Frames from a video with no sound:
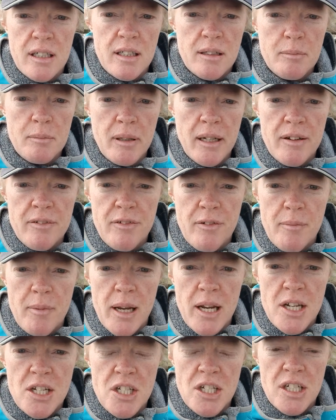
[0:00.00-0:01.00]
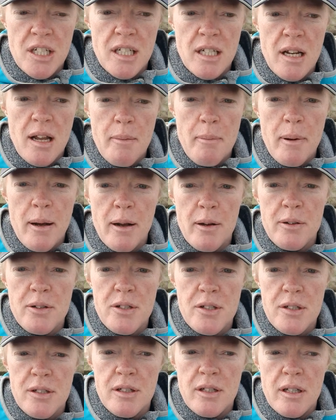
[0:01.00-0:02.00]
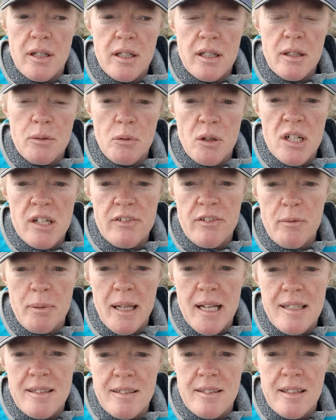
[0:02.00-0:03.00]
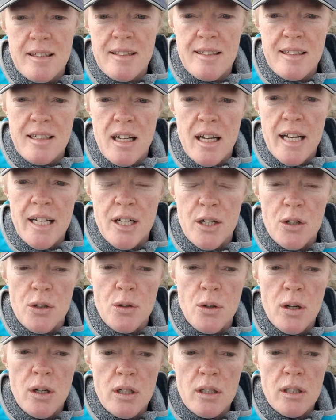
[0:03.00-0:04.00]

my information about the wonderful places in Sligo